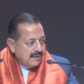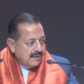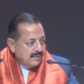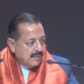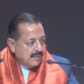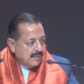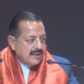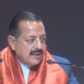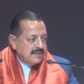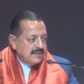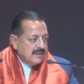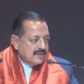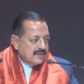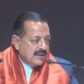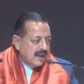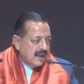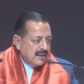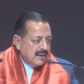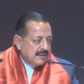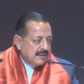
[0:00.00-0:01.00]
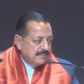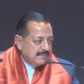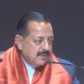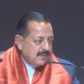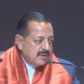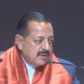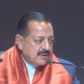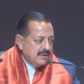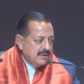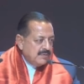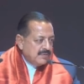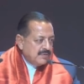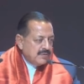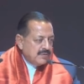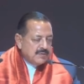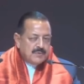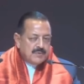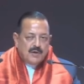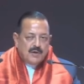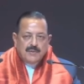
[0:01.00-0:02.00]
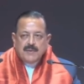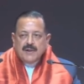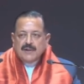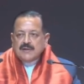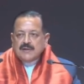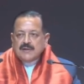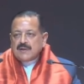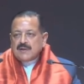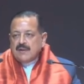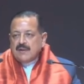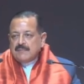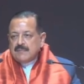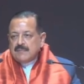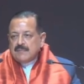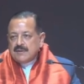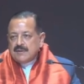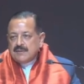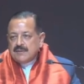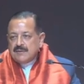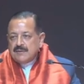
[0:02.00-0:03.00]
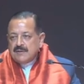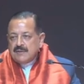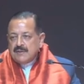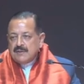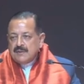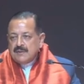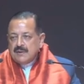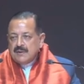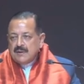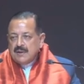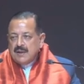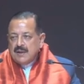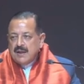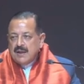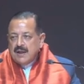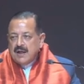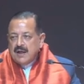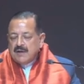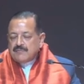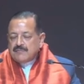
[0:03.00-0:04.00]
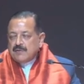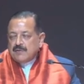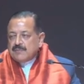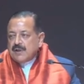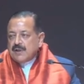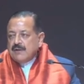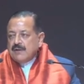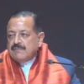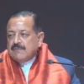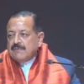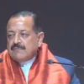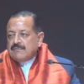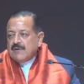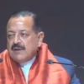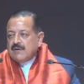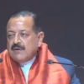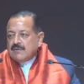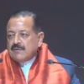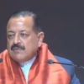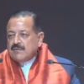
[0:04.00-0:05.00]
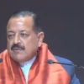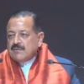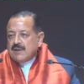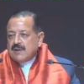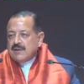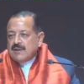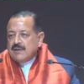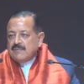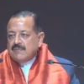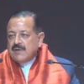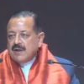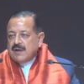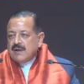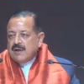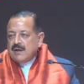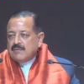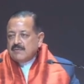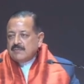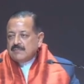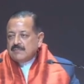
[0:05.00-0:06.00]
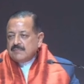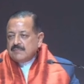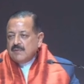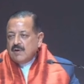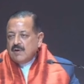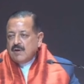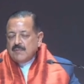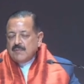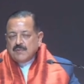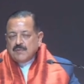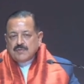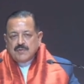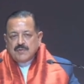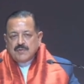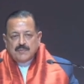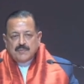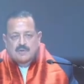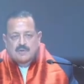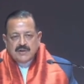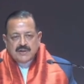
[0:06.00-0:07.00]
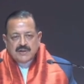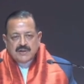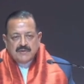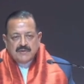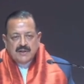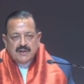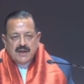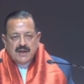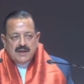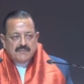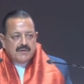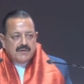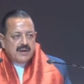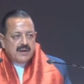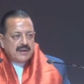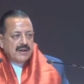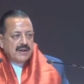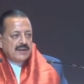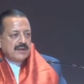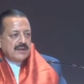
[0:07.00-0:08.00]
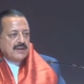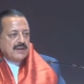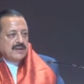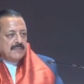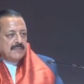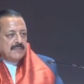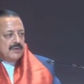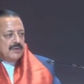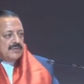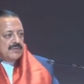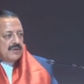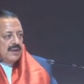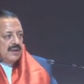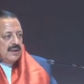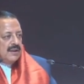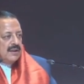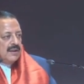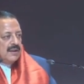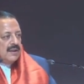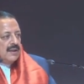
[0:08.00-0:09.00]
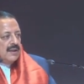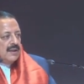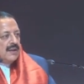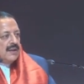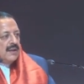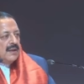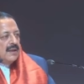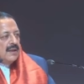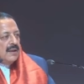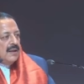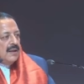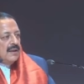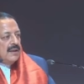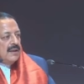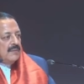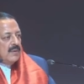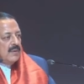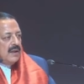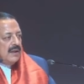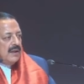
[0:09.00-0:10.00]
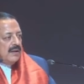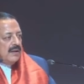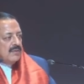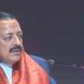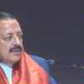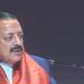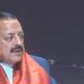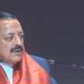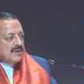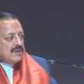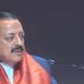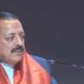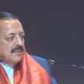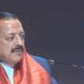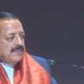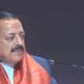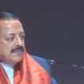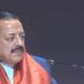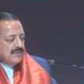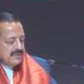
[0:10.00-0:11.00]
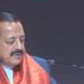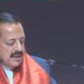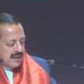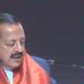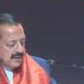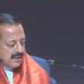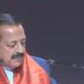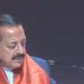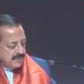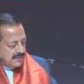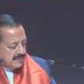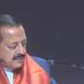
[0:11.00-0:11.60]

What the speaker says: One is the startup policy, which was brought by this government. And from 350 or 400, we are now almost 1.7 lakh. We are rated number 3 in the world ecosystem of startups.